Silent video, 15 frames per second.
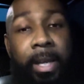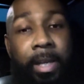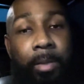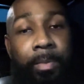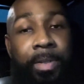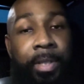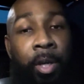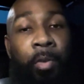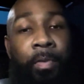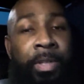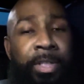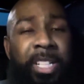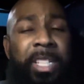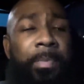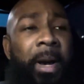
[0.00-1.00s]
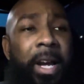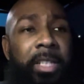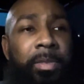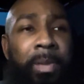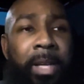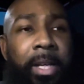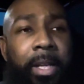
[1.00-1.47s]
himself. And just by
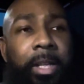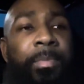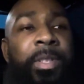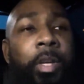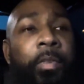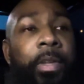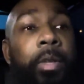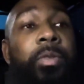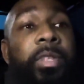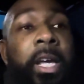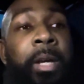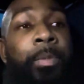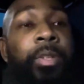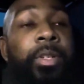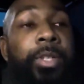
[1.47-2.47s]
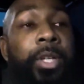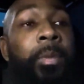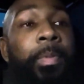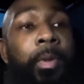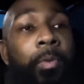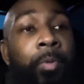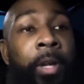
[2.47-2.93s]
explaining himself, he was able to
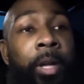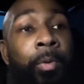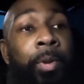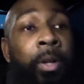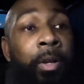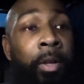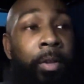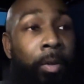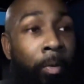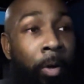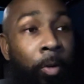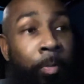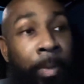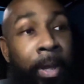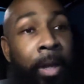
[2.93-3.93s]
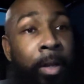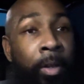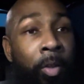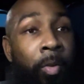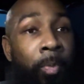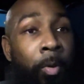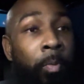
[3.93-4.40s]
jump in the ring with another grown man,
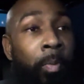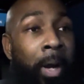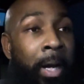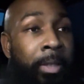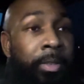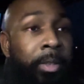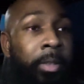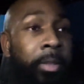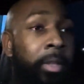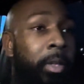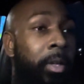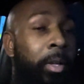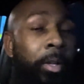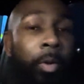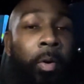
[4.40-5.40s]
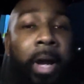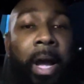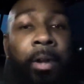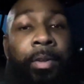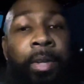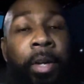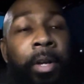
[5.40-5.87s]
another pro boxer, knowing
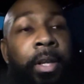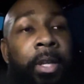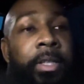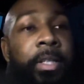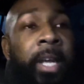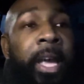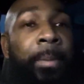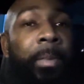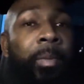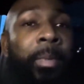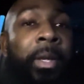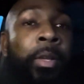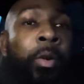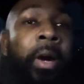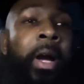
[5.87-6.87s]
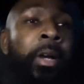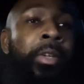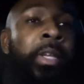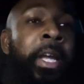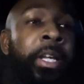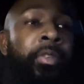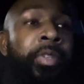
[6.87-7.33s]
how dirty this game can be, knowing how
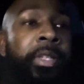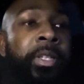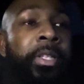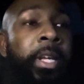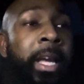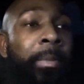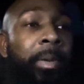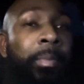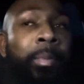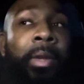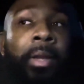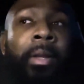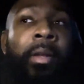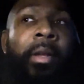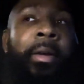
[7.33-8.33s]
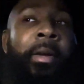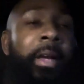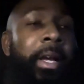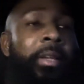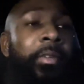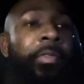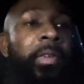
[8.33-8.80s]
dangerous this game could be,
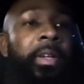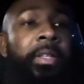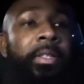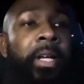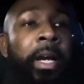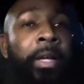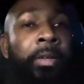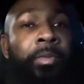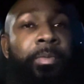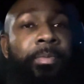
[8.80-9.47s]
and defend his title.